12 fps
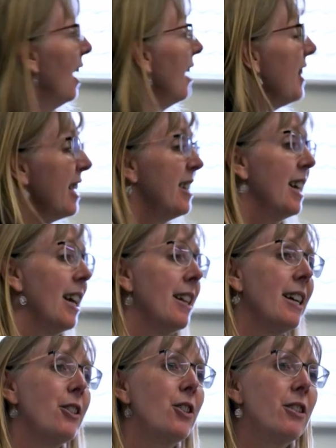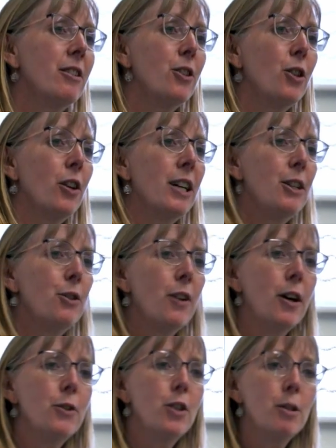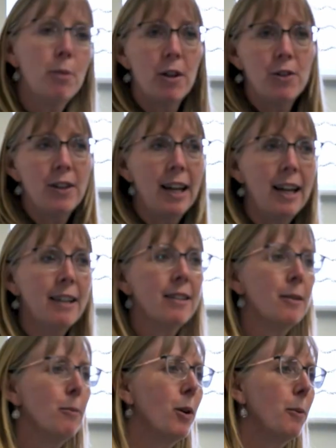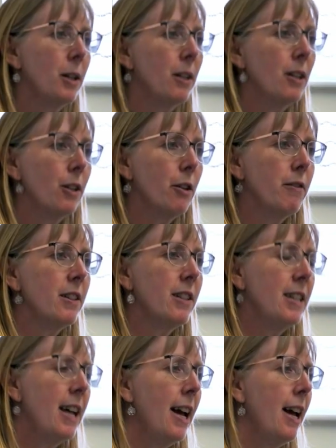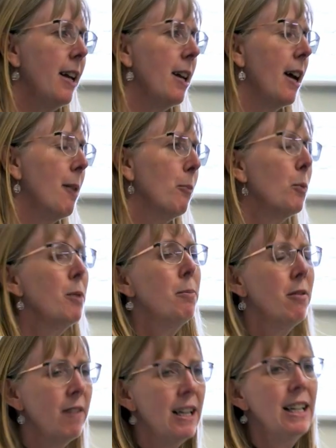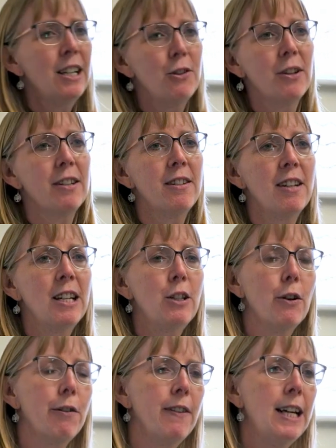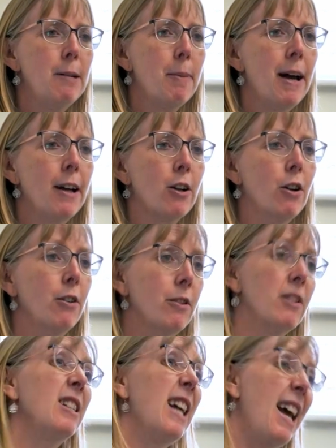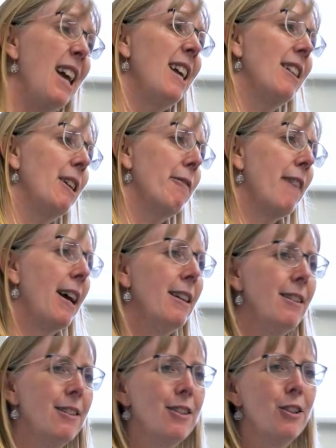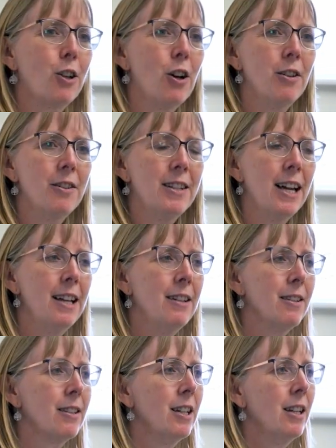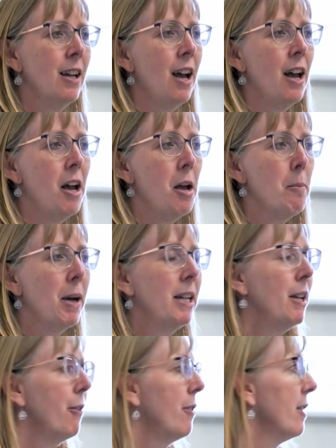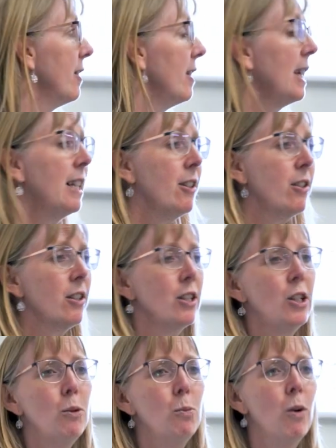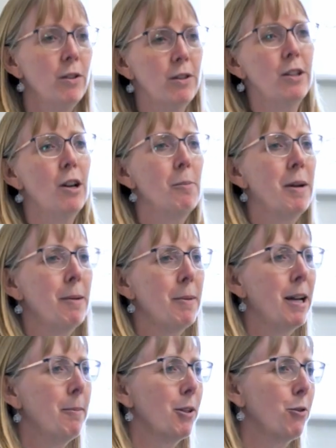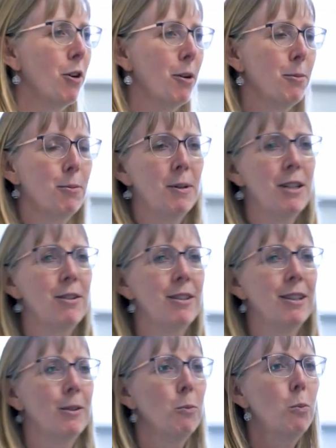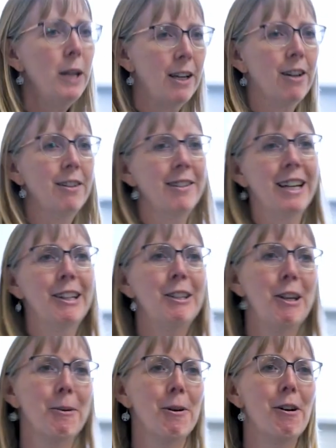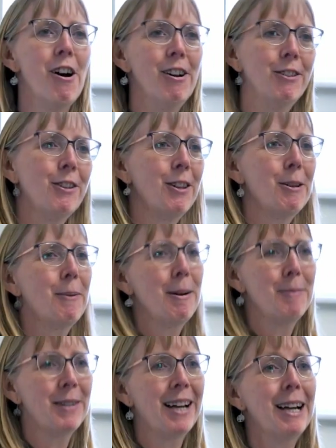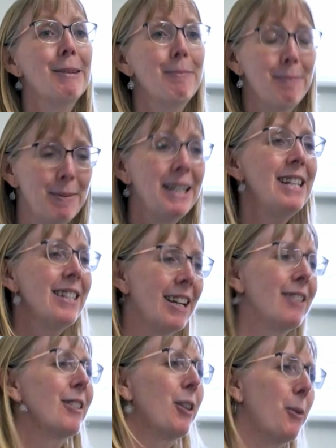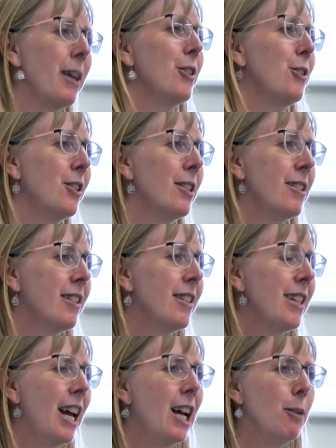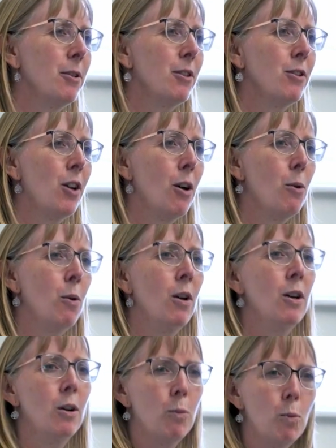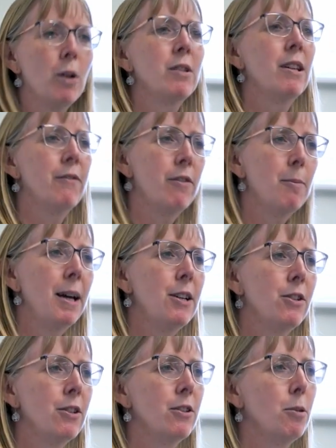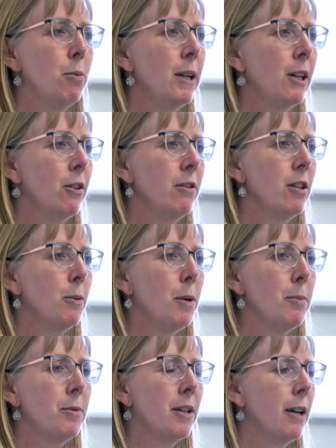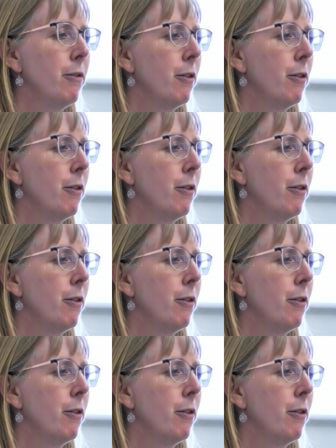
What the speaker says: And that's it. That's just a short intro to the project and what we're going to cover today. We'd be really interested in your feedback on today, the event and the content. And if there's things that you want to know about biomass crops, which we can't tell you or aren't on the website, please ask the questions, because it helps us know what information to bring onto the website